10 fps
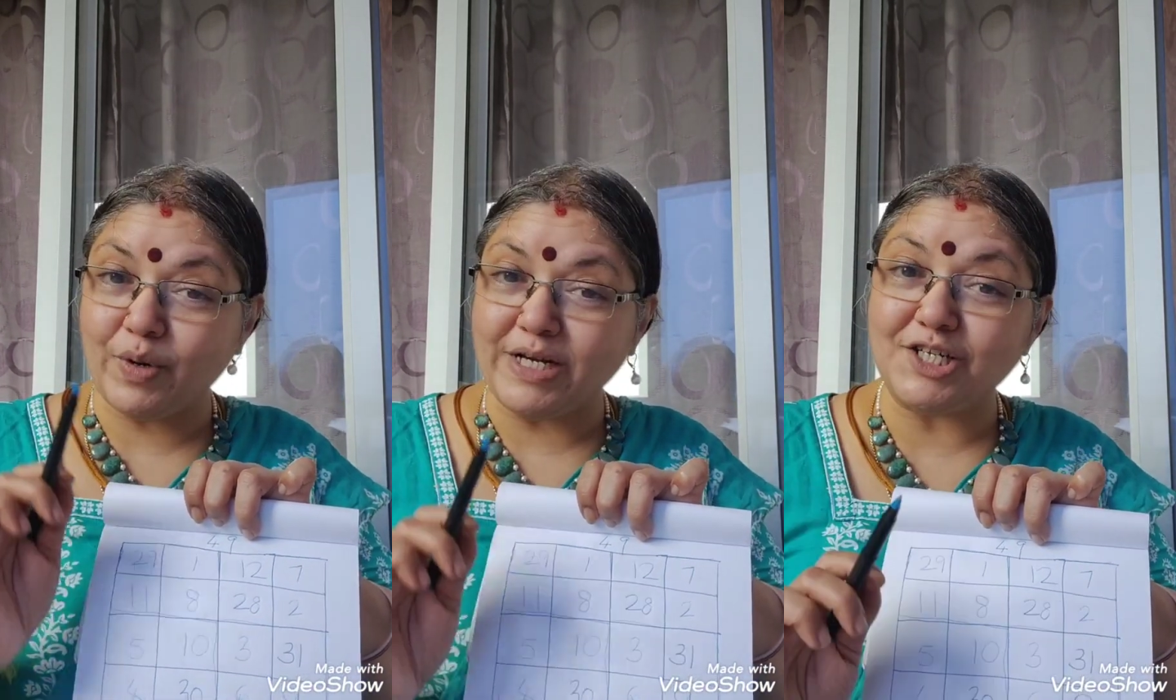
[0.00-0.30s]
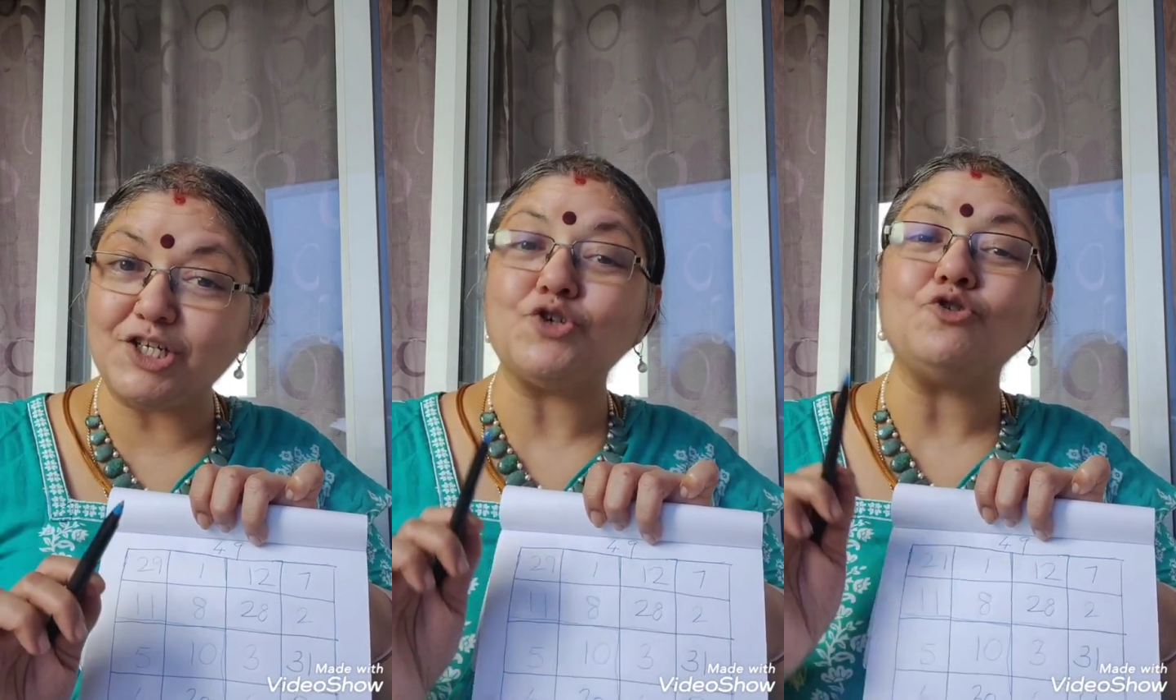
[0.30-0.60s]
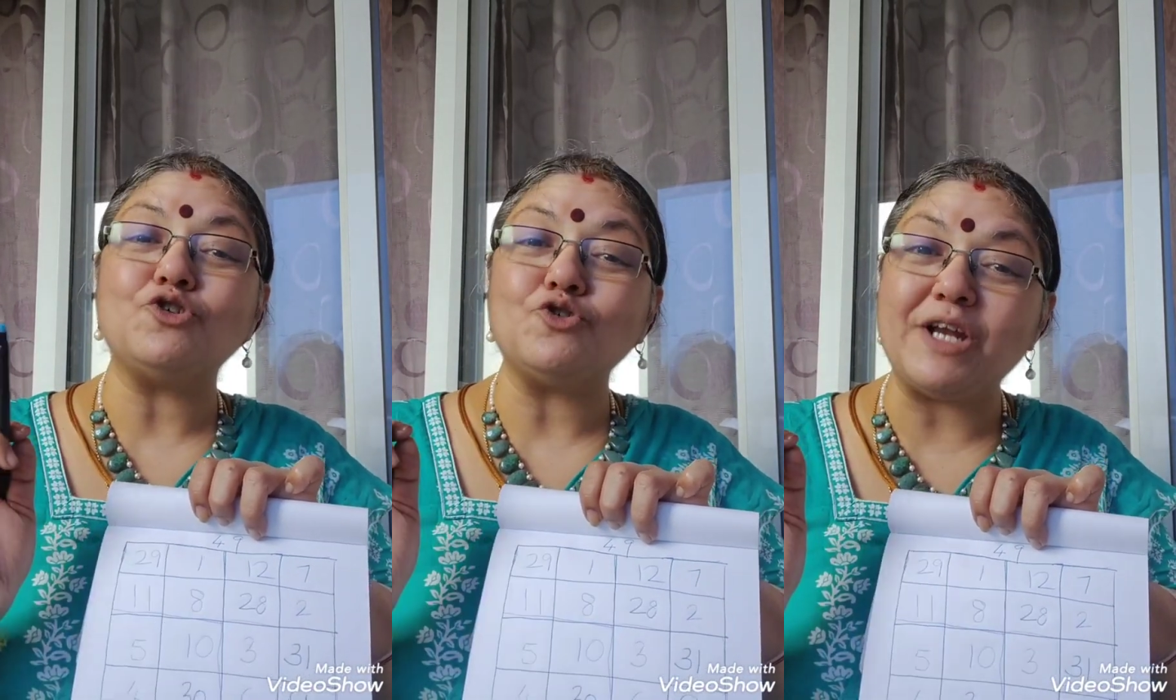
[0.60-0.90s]

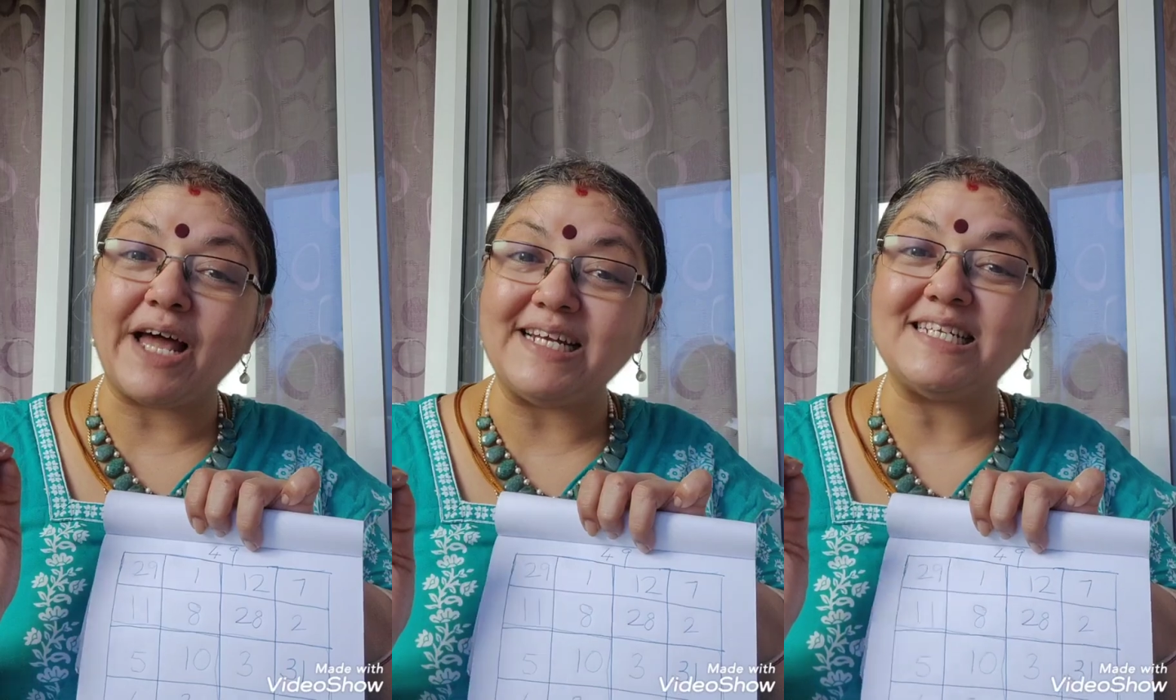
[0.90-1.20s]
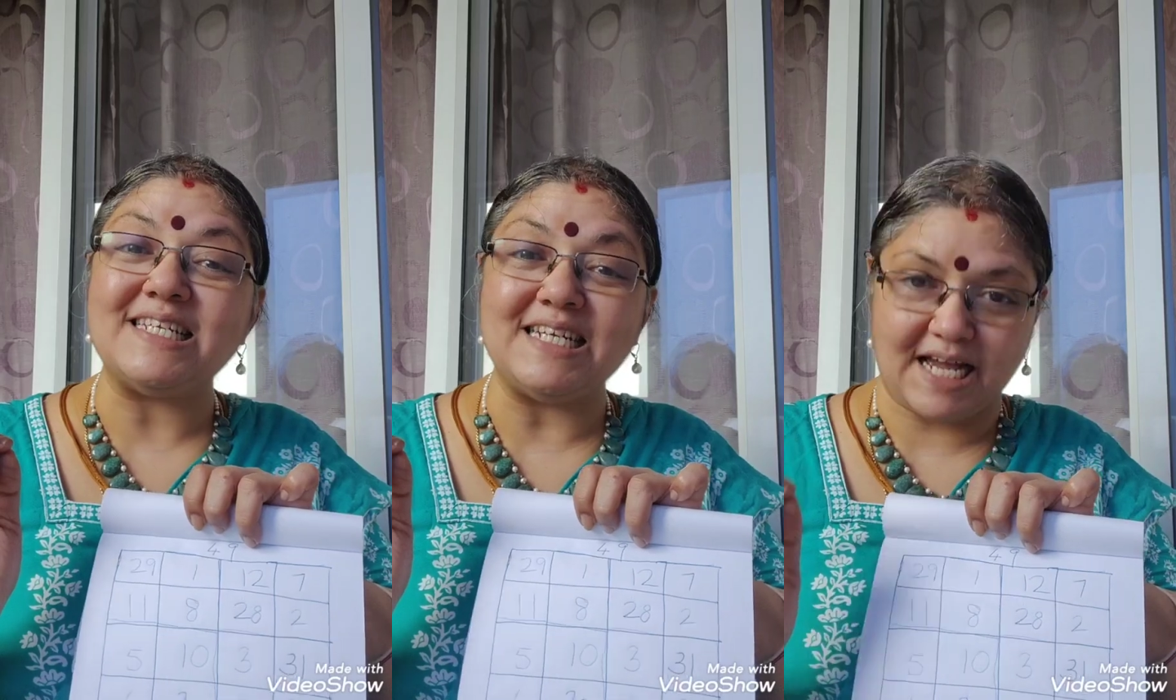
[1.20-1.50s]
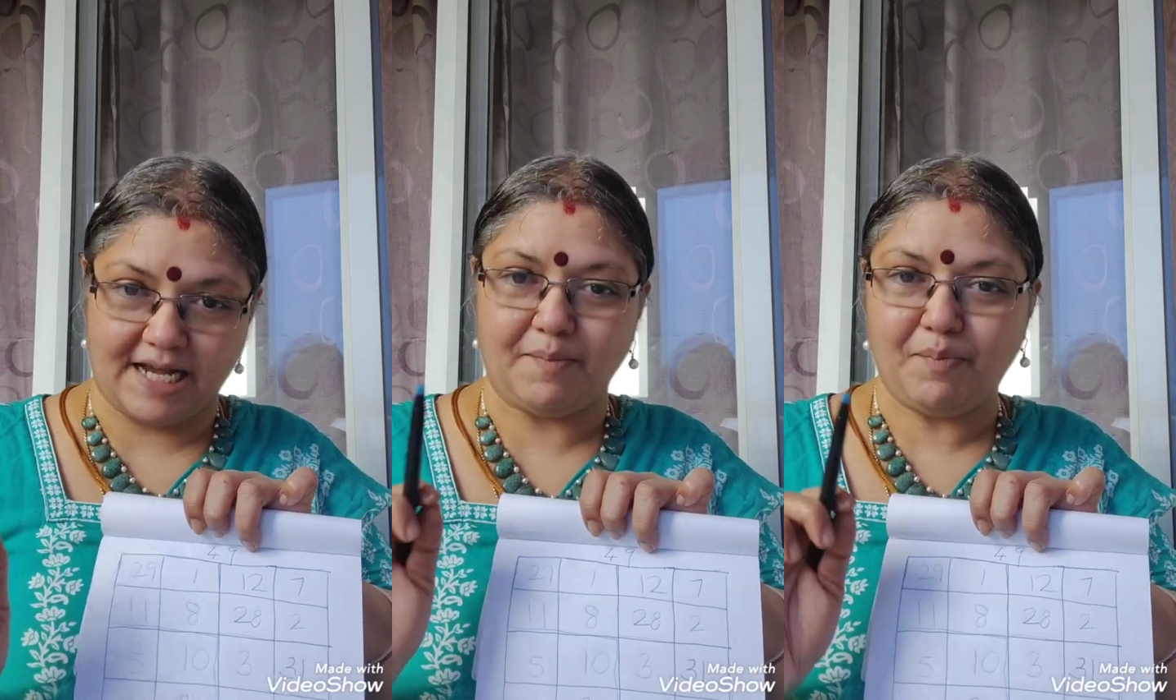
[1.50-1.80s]
22 to
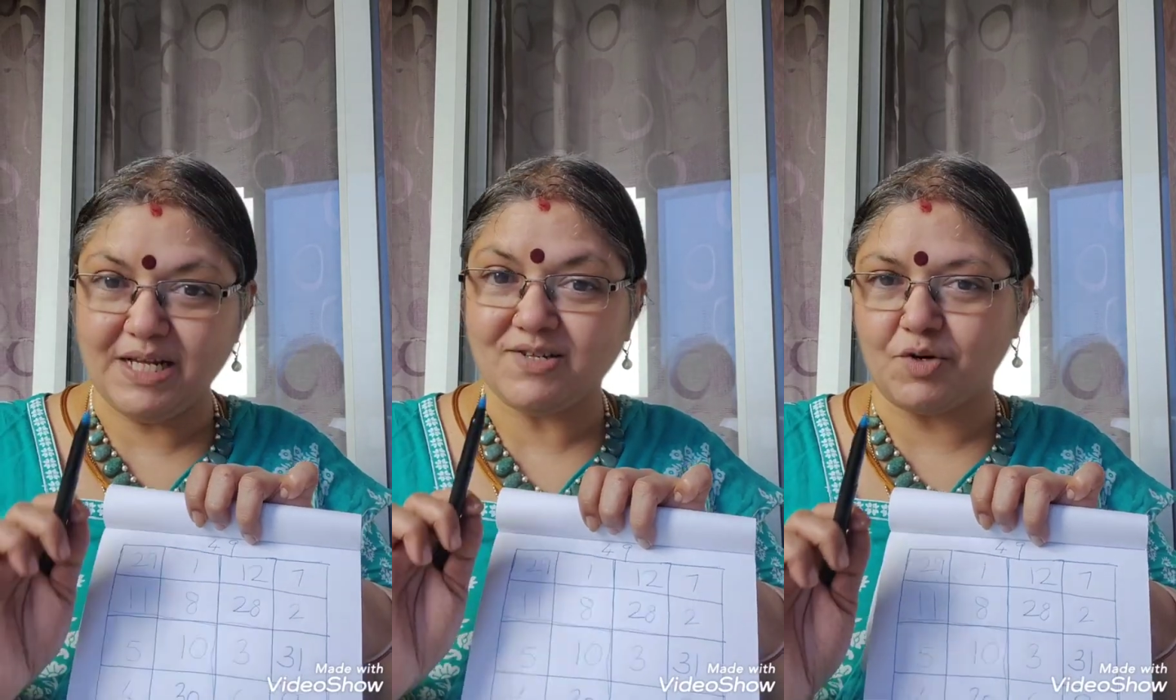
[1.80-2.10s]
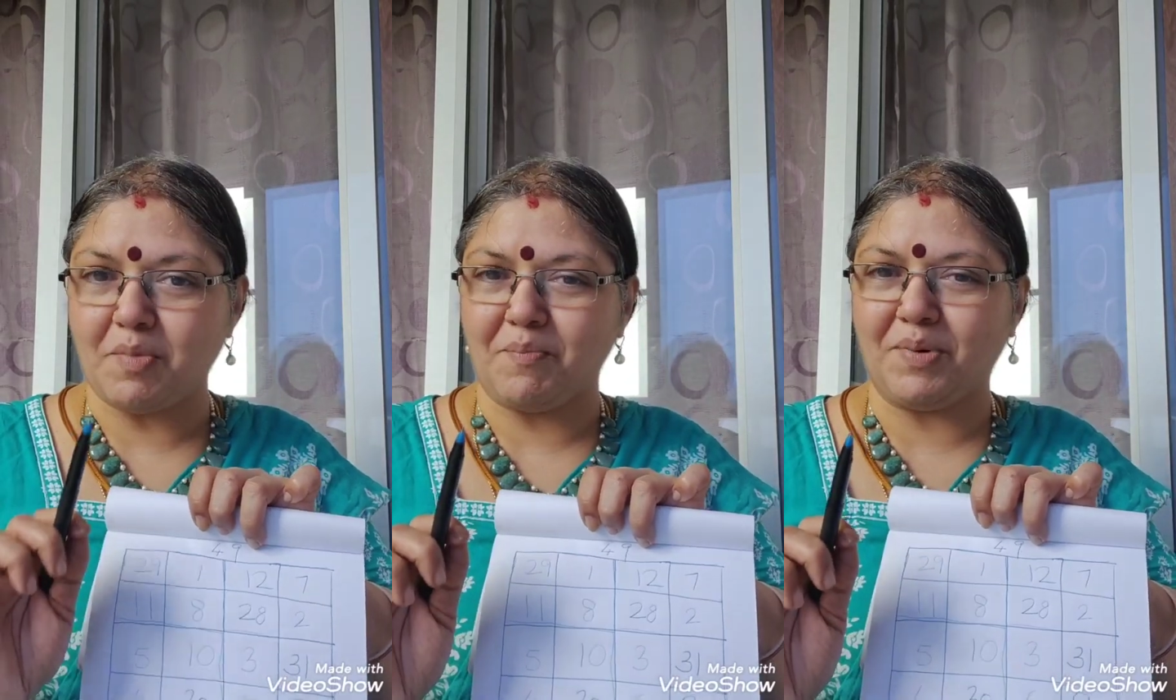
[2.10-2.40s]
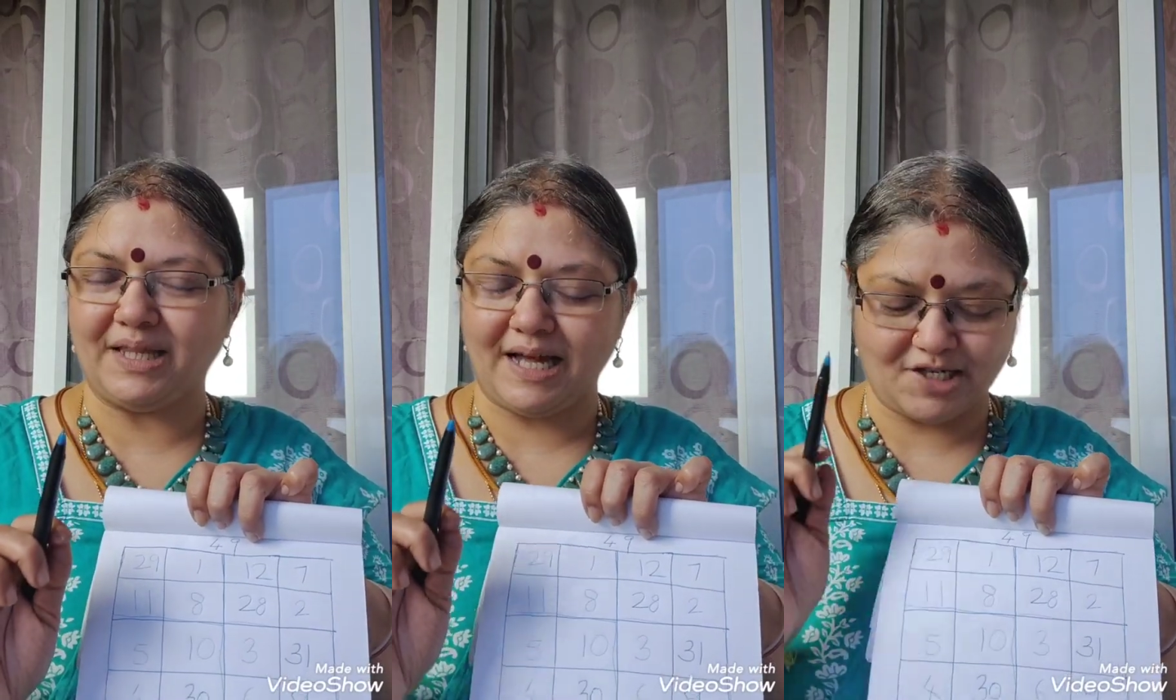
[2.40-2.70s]
99 please
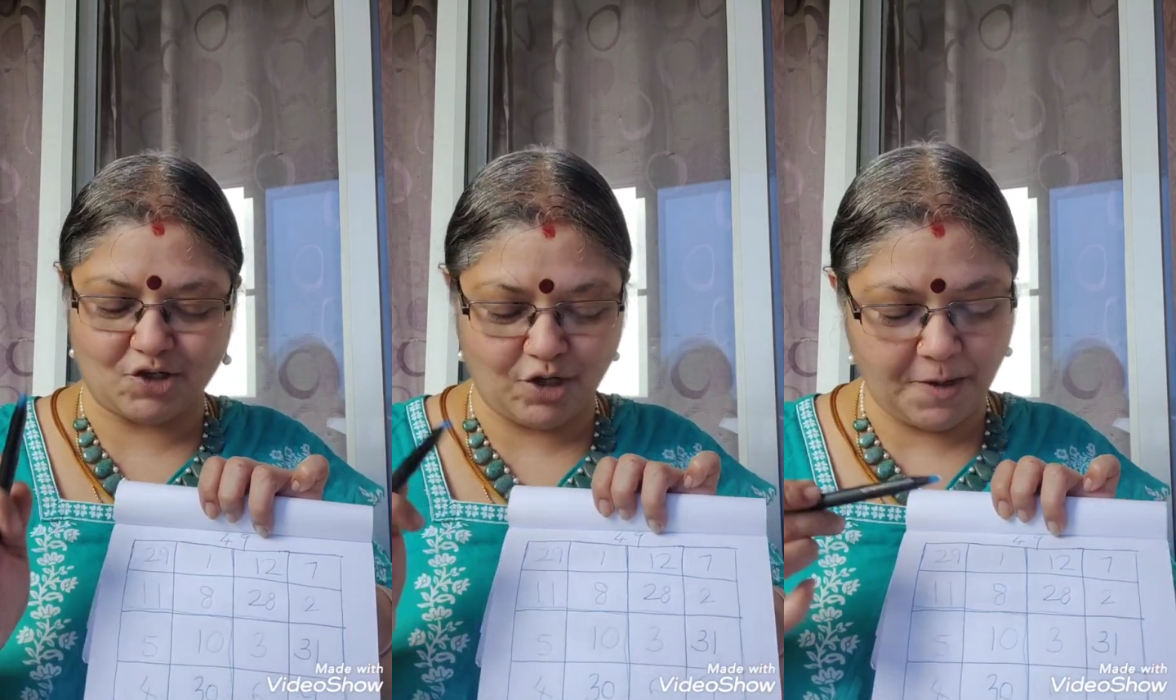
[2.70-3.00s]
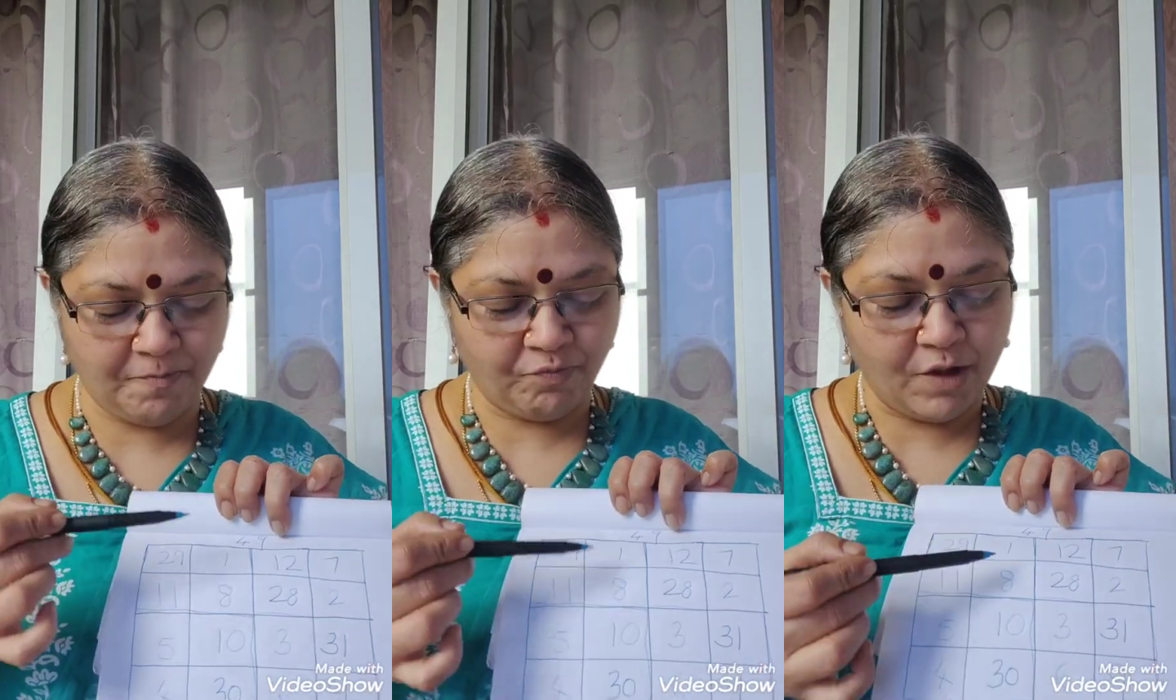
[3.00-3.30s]
remember that okay